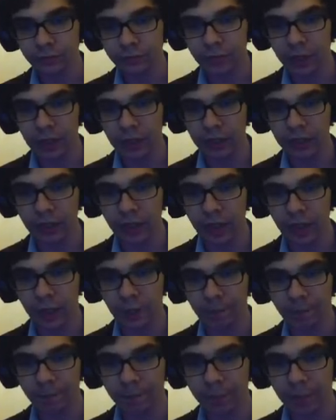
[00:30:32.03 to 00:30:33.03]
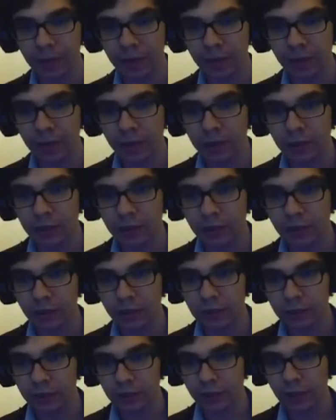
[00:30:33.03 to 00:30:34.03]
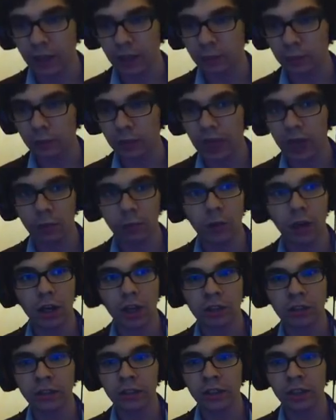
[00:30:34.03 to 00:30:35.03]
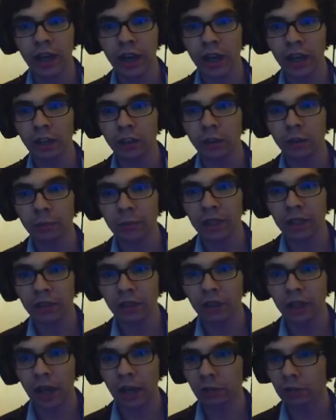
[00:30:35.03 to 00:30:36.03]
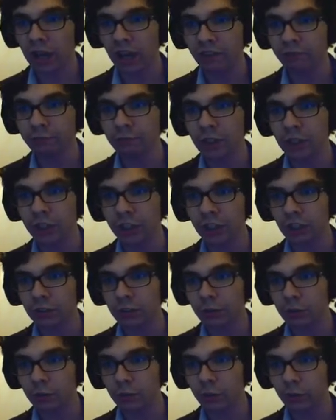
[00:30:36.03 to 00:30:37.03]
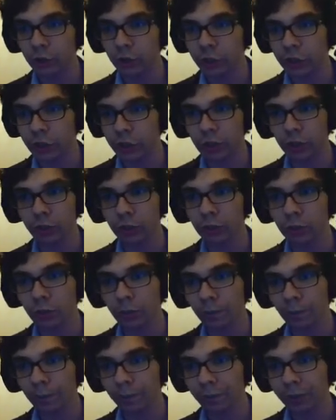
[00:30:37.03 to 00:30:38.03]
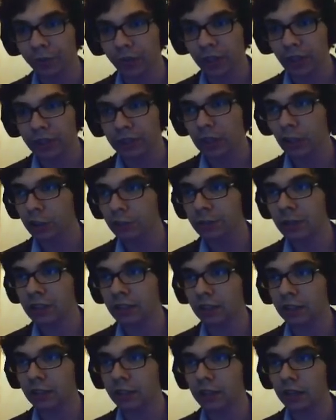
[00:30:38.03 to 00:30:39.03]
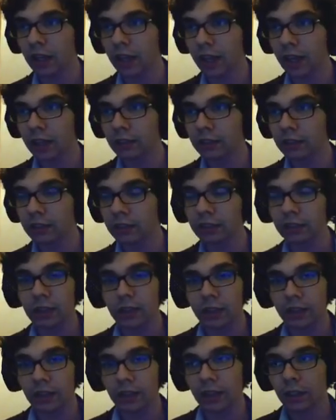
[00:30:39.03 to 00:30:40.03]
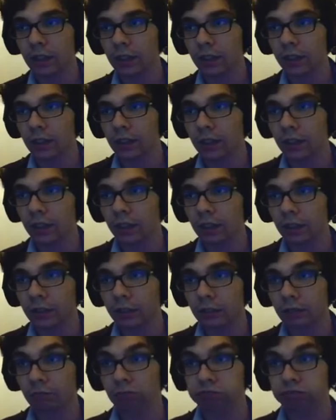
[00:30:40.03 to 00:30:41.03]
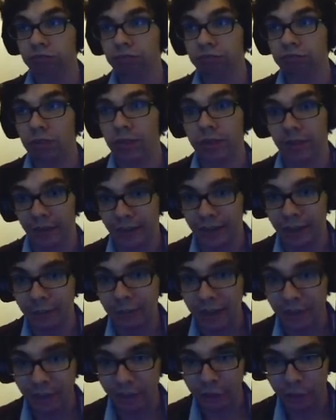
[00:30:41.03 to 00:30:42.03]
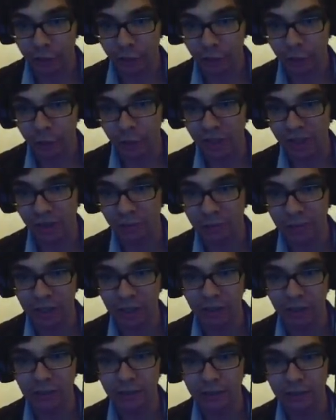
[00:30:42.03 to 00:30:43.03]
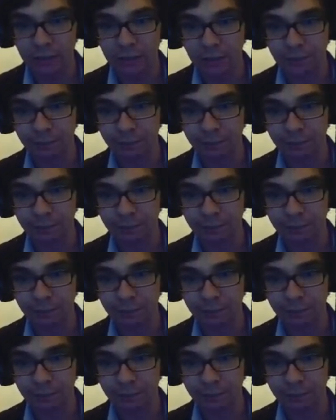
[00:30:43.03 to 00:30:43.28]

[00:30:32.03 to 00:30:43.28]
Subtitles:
But yeah, that was the Halo building. I don't have much else to show. That was basically it. 30 minutes showing a build.